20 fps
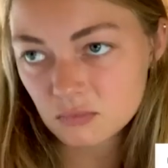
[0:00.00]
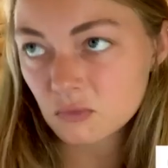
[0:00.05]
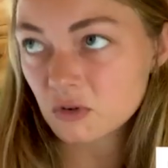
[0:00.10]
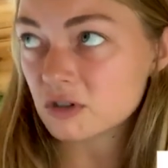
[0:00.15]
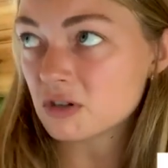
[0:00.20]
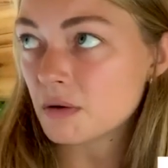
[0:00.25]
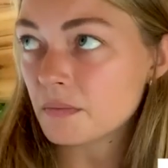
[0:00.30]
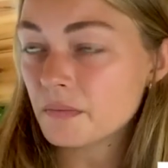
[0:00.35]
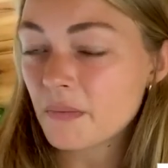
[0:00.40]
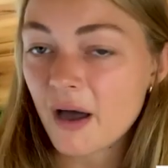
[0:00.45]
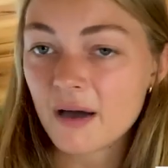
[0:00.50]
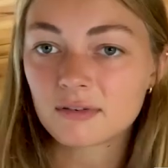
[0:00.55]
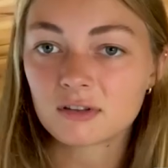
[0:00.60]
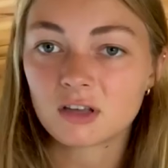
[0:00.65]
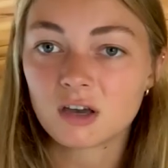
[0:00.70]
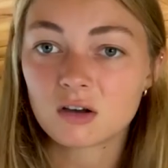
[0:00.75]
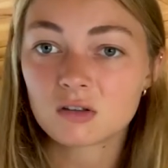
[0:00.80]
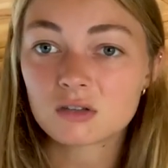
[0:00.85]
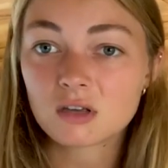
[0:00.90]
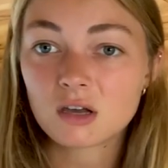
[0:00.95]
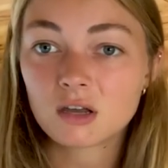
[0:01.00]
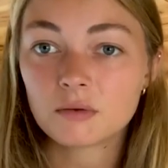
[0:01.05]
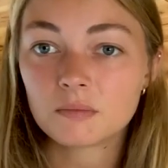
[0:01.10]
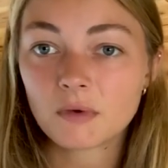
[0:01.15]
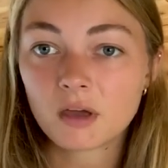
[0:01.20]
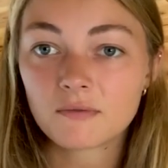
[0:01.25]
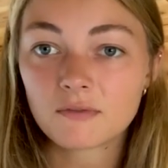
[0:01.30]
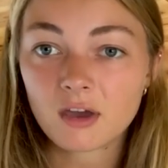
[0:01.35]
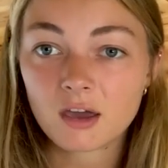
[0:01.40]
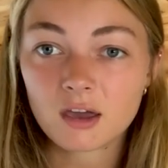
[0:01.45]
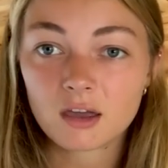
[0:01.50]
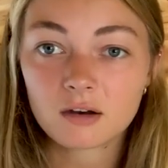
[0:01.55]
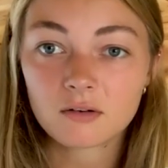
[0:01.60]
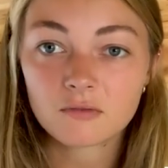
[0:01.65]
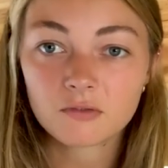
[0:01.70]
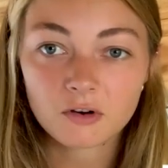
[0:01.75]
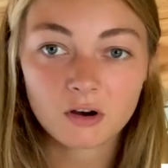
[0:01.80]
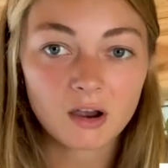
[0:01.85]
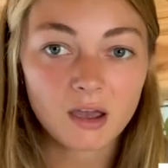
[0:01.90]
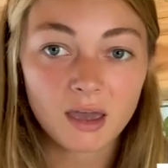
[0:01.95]
which I have on the outside of my van
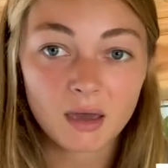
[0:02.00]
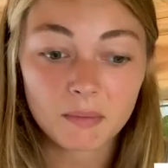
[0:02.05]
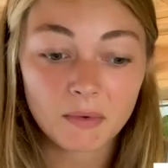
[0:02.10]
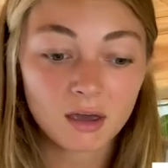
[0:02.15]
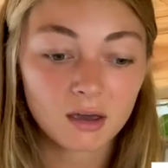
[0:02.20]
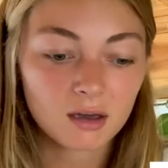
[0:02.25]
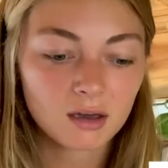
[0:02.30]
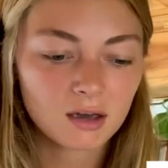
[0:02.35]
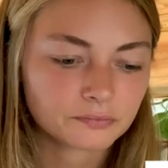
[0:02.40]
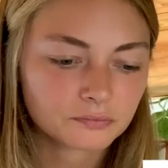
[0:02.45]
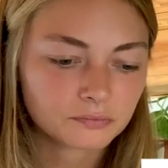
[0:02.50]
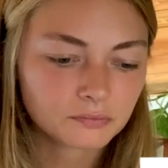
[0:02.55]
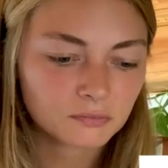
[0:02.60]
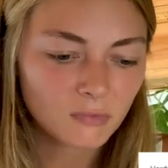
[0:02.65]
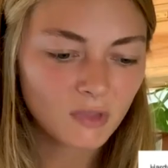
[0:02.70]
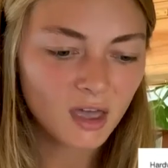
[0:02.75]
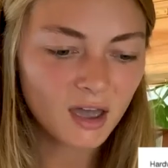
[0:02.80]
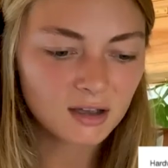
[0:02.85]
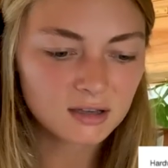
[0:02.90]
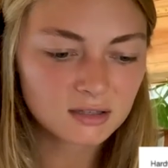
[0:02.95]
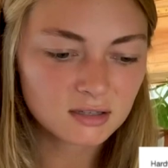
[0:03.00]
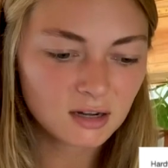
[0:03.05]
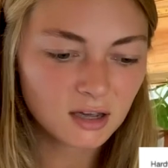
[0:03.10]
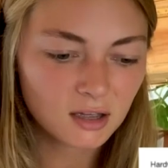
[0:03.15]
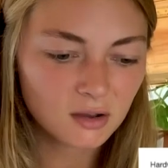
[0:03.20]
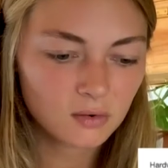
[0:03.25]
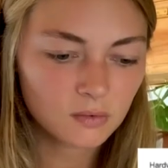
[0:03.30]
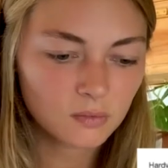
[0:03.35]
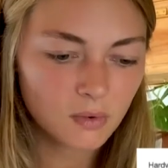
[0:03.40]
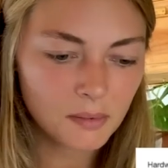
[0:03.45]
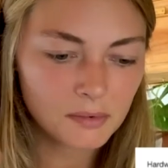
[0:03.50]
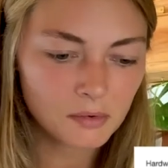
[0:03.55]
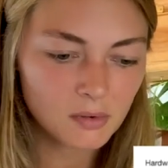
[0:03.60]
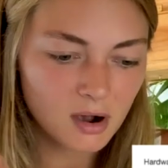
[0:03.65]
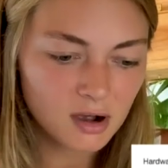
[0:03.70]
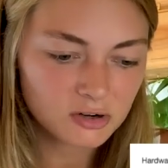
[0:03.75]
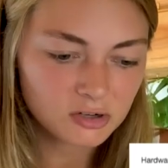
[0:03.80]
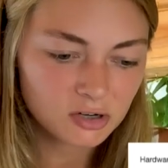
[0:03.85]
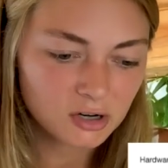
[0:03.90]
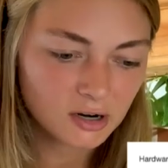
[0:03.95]
for a hammock. Hex nut, rubber
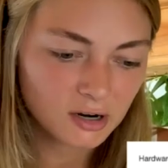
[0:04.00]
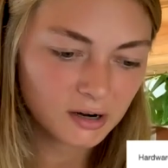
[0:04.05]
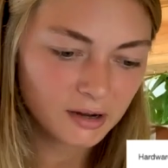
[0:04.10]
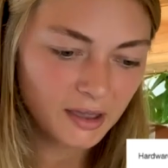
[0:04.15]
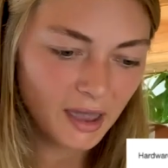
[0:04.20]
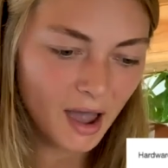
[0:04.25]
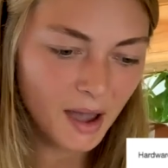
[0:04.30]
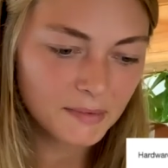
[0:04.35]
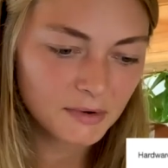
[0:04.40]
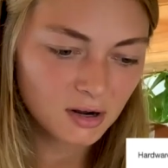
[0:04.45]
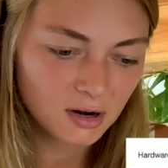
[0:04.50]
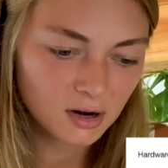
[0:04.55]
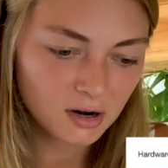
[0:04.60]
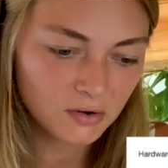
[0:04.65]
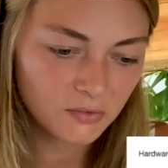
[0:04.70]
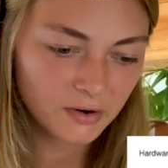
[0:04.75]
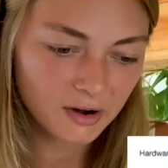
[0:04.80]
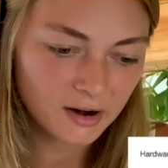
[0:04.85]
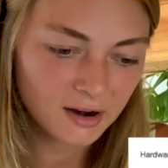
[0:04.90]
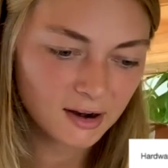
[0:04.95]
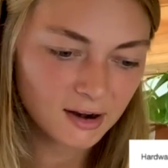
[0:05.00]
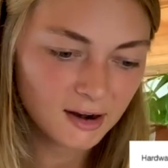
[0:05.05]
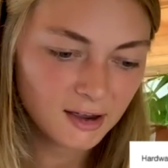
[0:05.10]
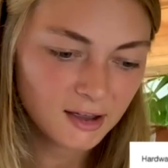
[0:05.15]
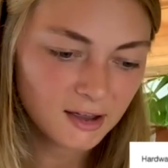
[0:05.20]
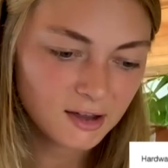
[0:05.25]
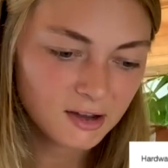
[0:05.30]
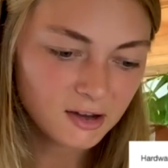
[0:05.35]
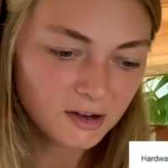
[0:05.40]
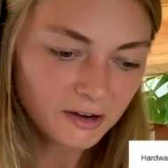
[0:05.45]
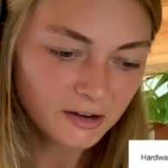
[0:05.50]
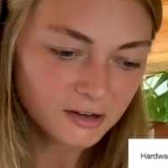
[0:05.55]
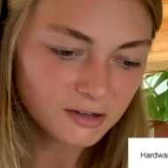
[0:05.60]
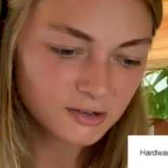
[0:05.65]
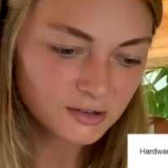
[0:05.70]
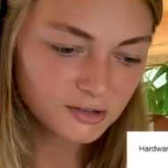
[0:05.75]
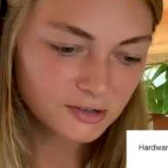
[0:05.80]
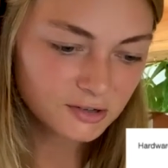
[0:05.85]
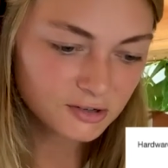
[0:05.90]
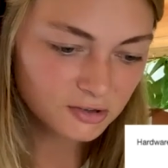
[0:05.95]
washer, cabinet hardware,
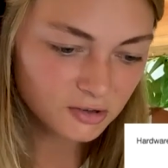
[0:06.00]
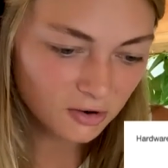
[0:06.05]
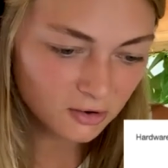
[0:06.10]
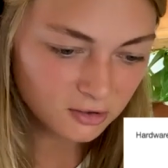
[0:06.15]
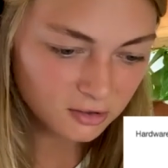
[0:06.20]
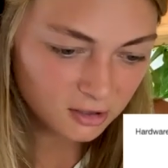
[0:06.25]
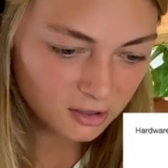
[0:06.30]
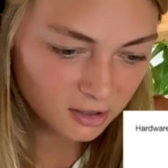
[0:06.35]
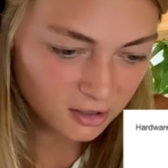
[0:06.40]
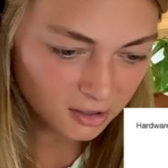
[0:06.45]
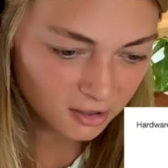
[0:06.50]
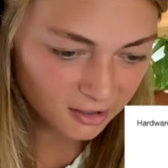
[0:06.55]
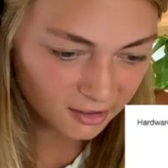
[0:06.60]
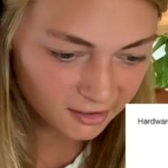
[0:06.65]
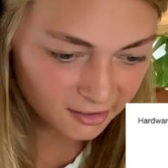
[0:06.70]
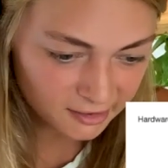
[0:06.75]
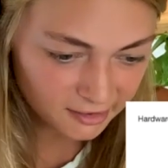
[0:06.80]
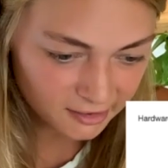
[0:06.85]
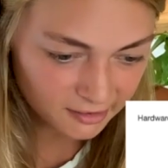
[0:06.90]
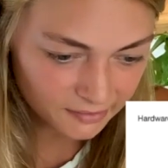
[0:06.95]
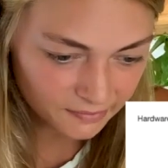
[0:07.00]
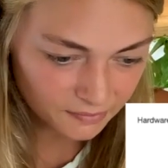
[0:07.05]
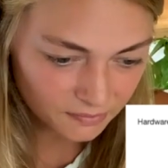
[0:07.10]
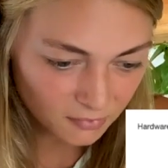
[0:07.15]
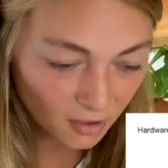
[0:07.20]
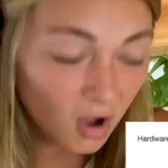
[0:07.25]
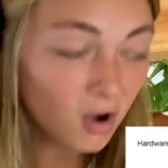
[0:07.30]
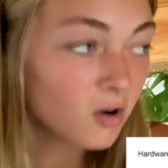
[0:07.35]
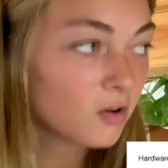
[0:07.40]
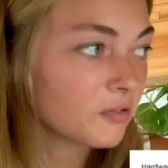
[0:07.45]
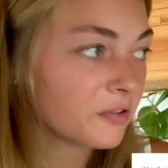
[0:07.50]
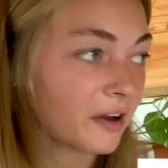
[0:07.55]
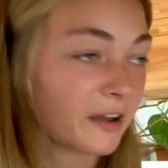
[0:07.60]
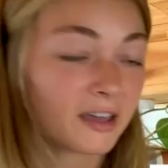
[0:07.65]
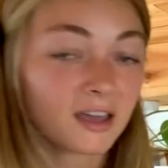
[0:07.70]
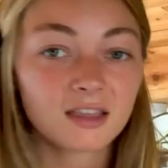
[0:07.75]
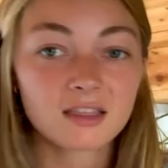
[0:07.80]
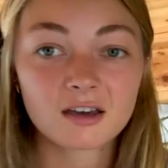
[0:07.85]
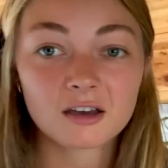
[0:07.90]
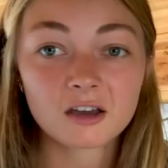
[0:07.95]
shoulder hooks. Oh, for
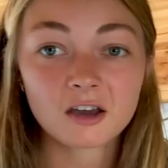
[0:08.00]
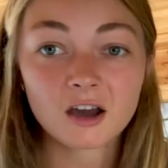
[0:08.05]
hanging the